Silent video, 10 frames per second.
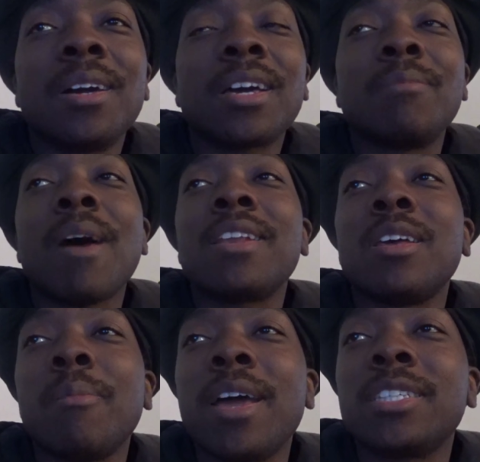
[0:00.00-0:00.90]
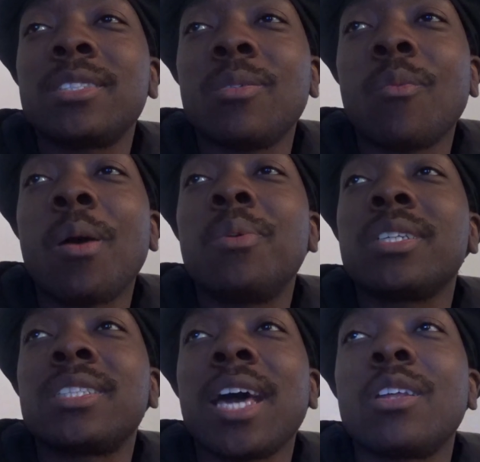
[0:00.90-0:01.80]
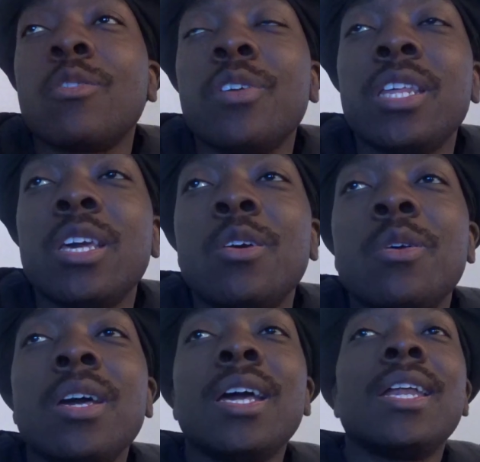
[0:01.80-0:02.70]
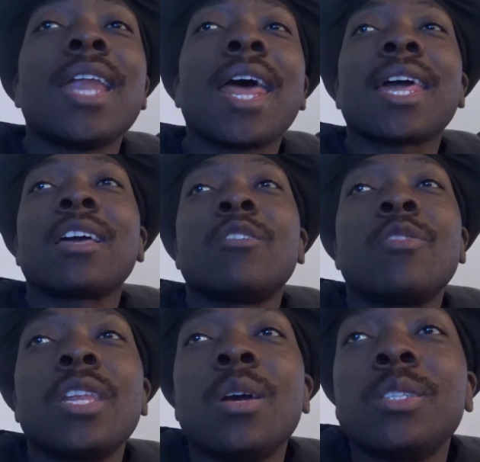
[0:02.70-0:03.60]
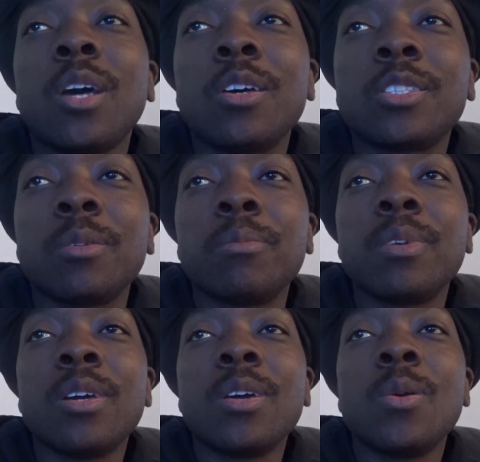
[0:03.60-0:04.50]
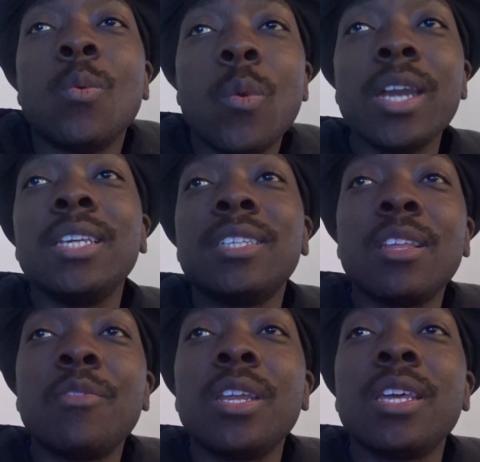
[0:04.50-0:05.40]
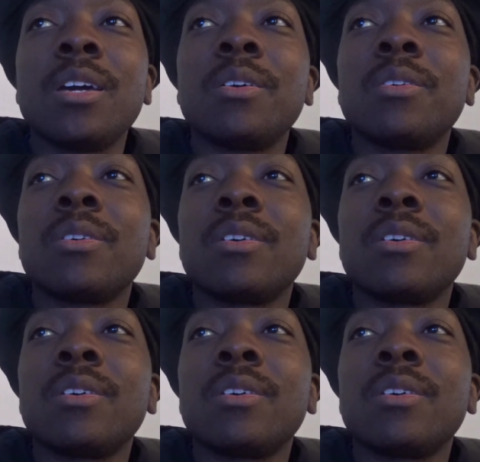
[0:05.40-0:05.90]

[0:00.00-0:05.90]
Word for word: Cause my dumbass, I wanted to title the video. Now like this video is awesome. Whitney's in the video.